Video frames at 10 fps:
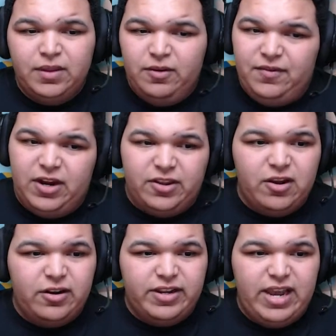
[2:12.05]
We've got a
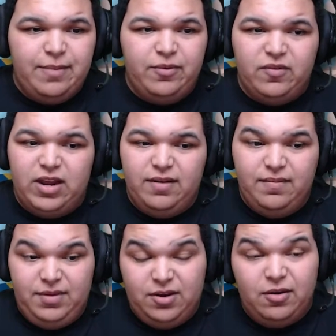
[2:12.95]
dark type. We've got,
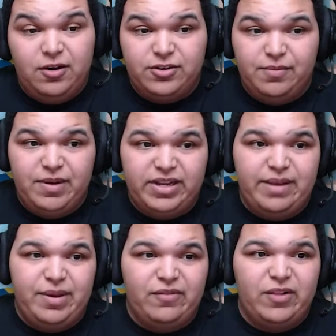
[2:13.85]
also a bug
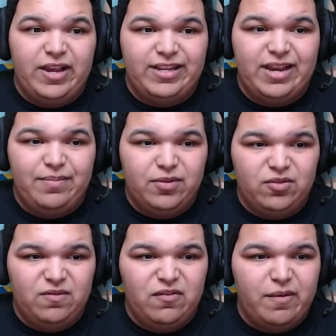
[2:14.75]
type and a flying type
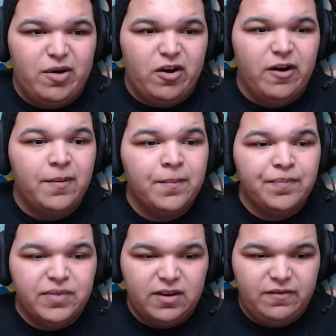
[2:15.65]
from our
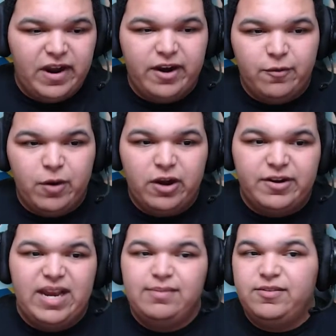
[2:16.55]
fire and water
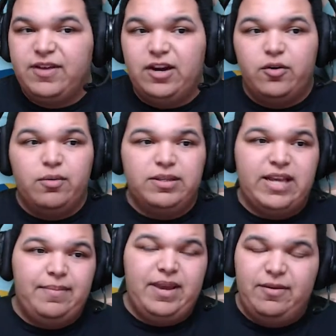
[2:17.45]
types. We've got a normal
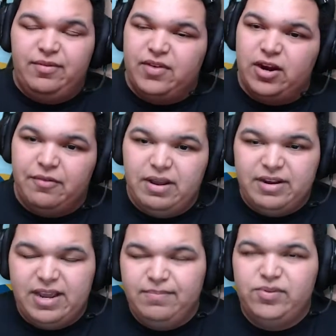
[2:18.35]
type, and we've got a ground type.